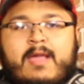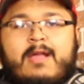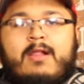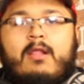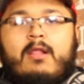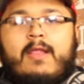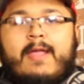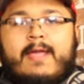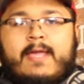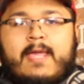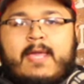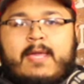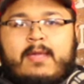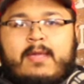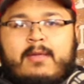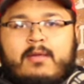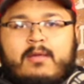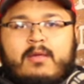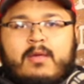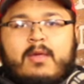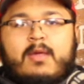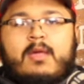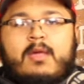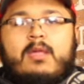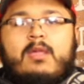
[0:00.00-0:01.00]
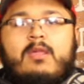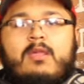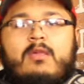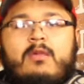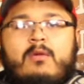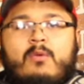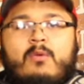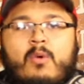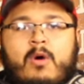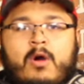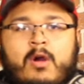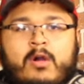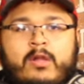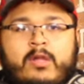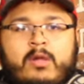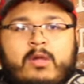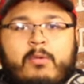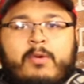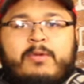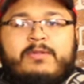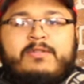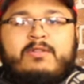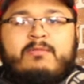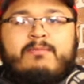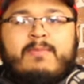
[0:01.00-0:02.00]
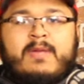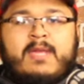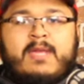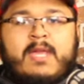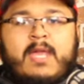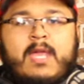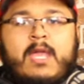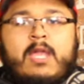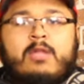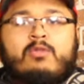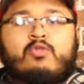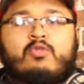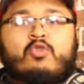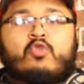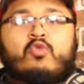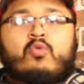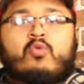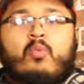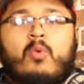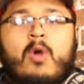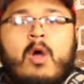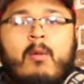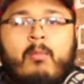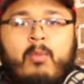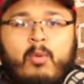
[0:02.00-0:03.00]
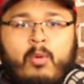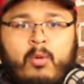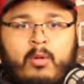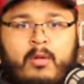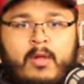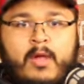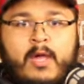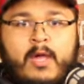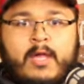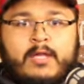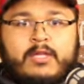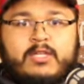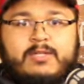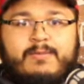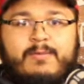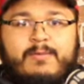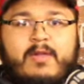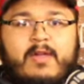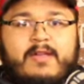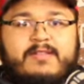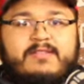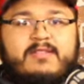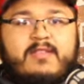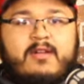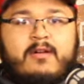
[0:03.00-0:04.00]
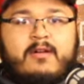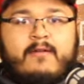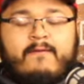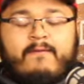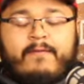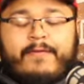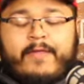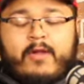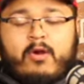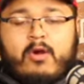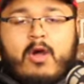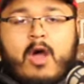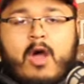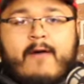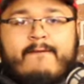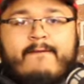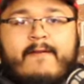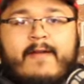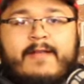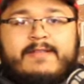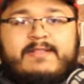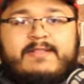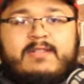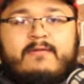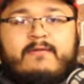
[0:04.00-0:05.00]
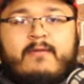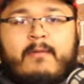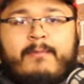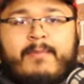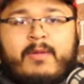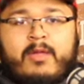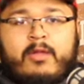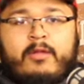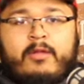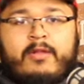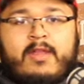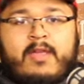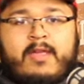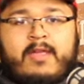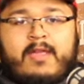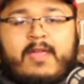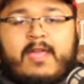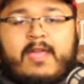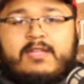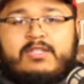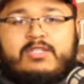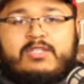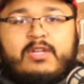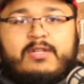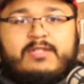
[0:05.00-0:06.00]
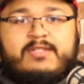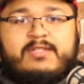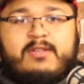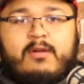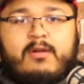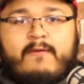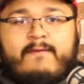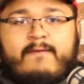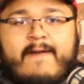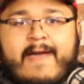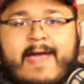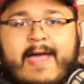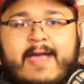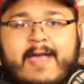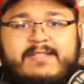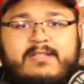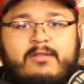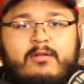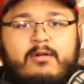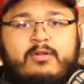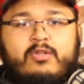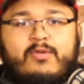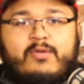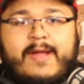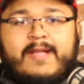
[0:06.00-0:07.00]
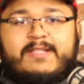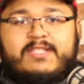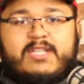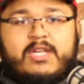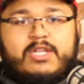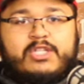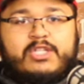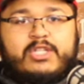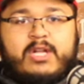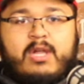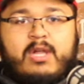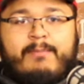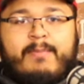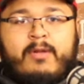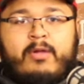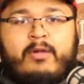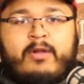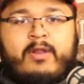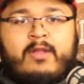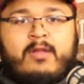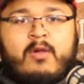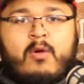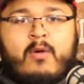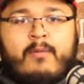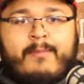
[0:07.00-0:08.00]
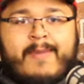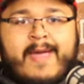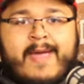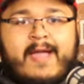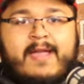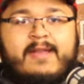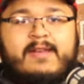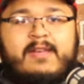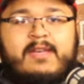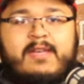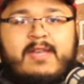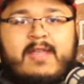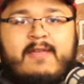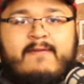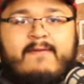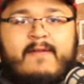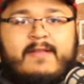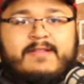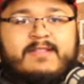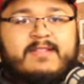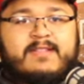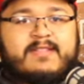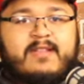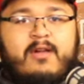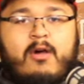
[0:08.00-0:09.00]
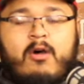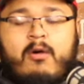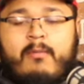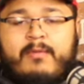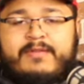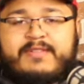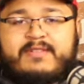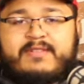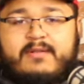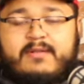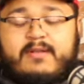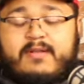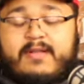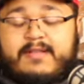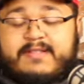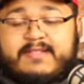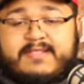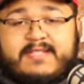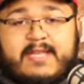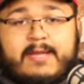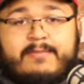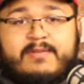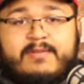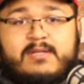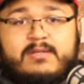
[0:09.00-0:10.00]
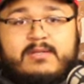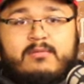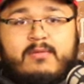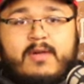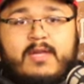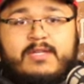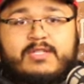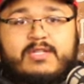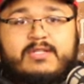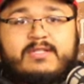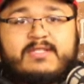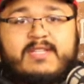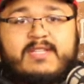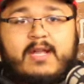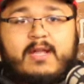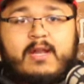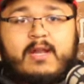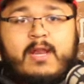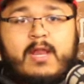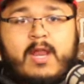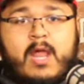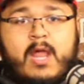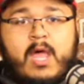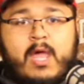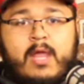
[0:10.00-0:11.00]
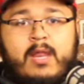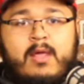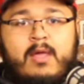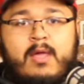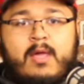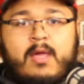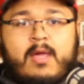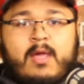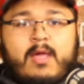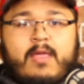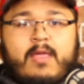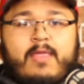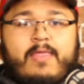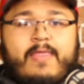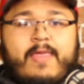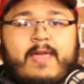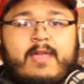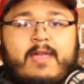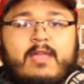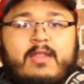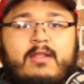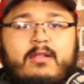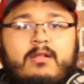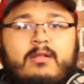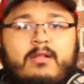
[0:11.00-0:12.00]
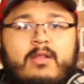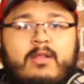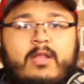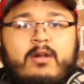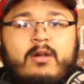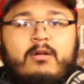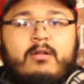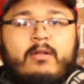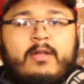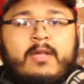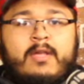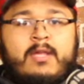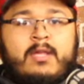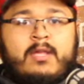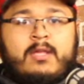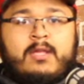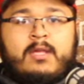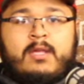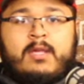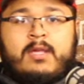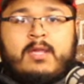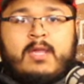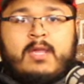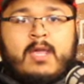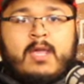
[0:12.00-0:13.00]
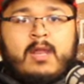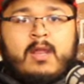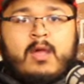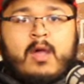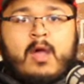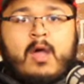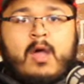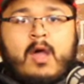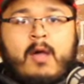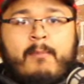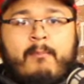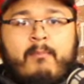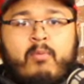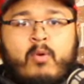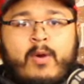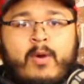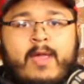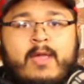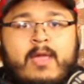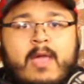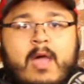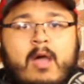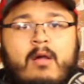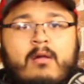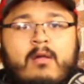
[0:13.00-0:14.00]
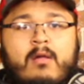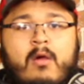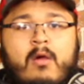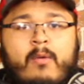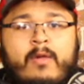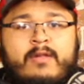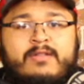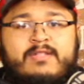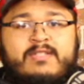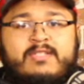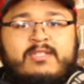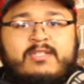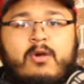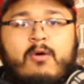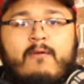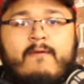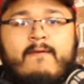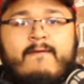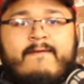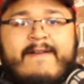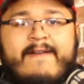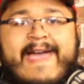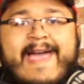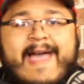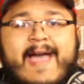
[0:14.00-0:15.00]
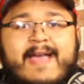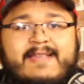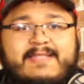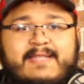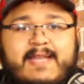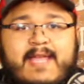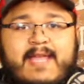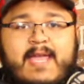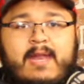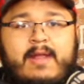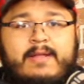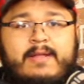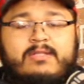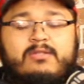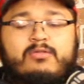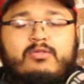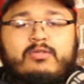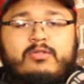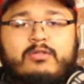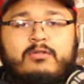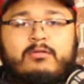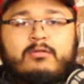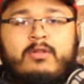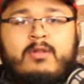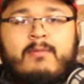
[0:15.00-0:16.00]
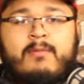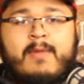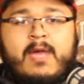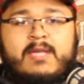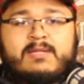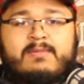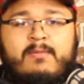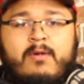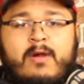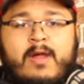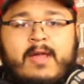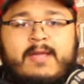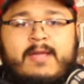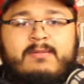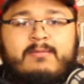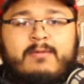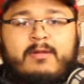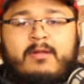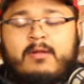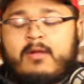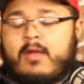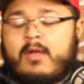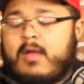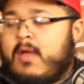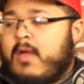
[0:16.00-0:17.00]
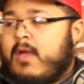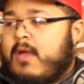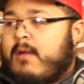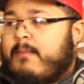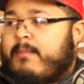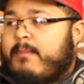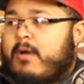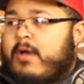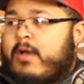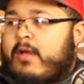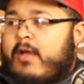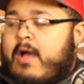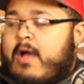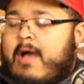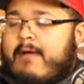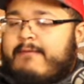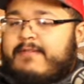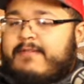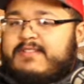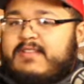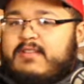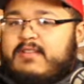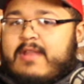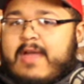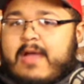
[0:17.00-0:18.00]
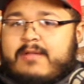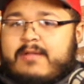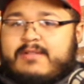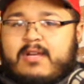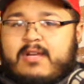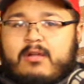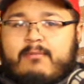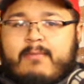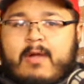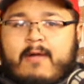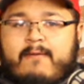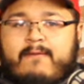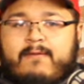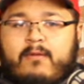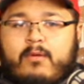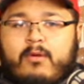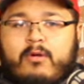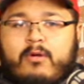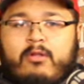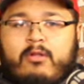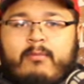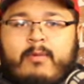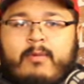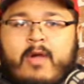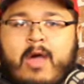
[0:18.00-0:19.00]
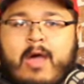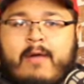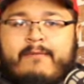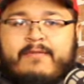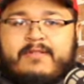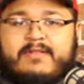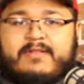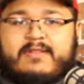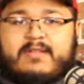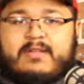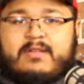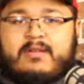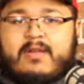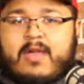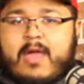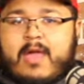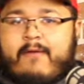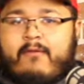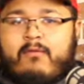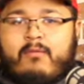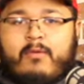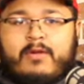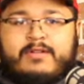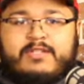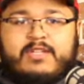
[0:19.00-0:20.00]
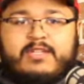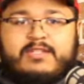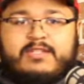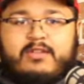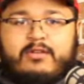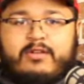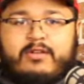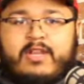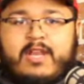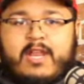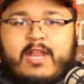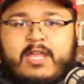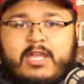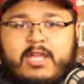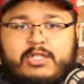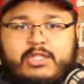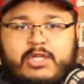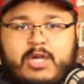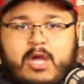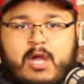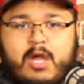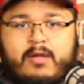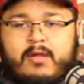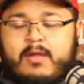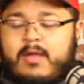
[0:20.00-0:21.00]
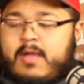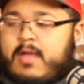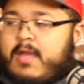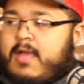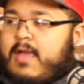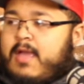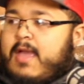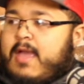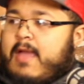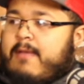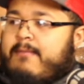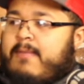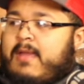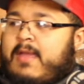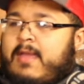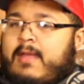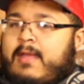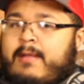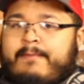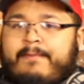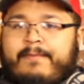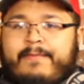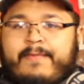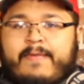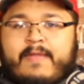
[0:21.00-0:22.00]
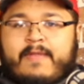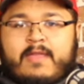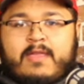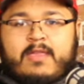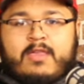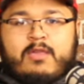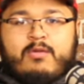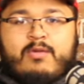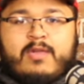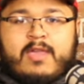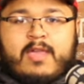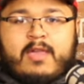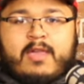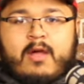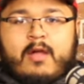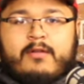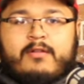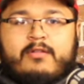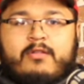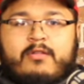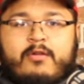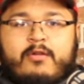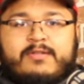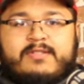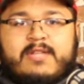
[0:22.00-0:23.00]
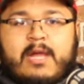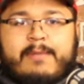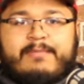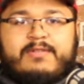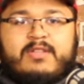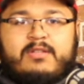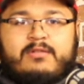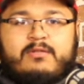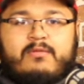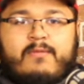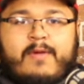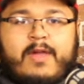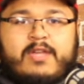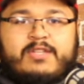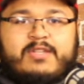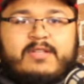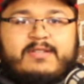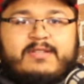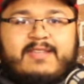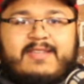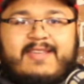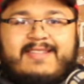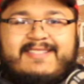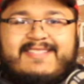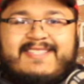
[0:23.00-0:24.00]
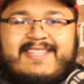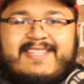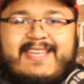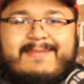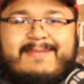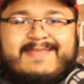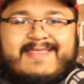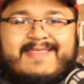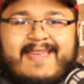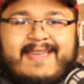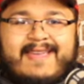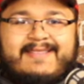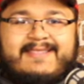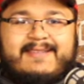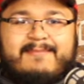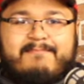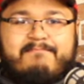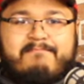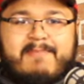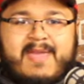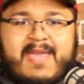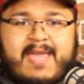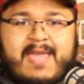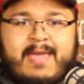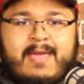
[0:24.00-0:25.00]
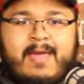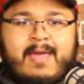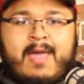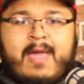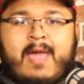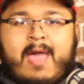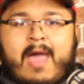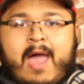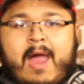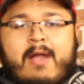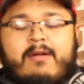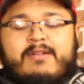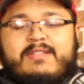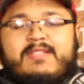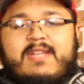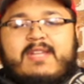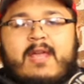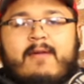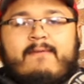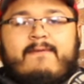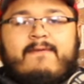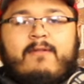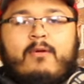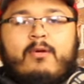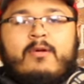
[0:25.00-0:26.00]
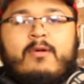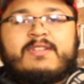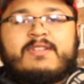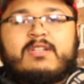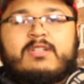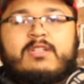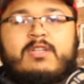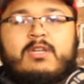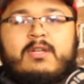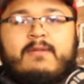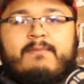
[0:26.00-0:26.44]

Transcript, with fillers: clicking, you are going to be in trouble, just because their offensive ability is just so fast, and their transitioning ability going back into defense is almost the same situation, second to none. They can literally get a breakout going so fast, and it's truly mesmerizing. But obviously, now talking about Florida a little bit, obviously everyone's just looking at Tkachuk. I mean, you get under those type of situations. It seems like to me, I understand Florida's